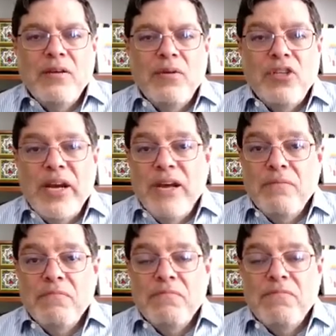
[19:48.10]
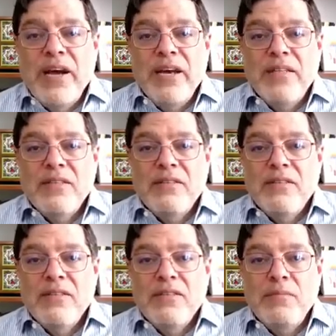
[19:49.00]
which I find
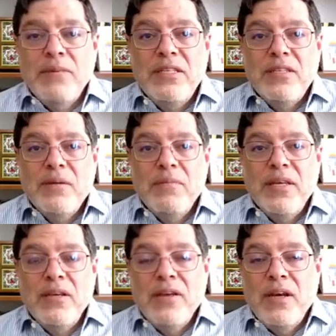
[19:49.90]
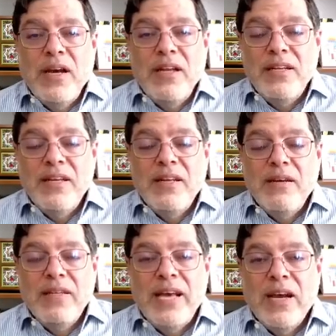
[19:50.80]
to be something,
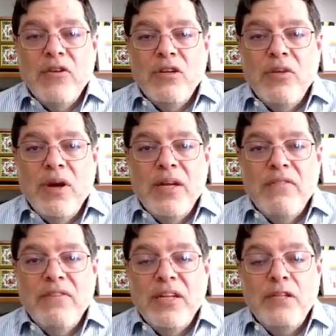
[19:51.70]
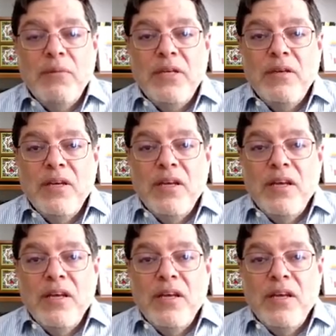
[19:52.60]
an attack on Iran, I find to be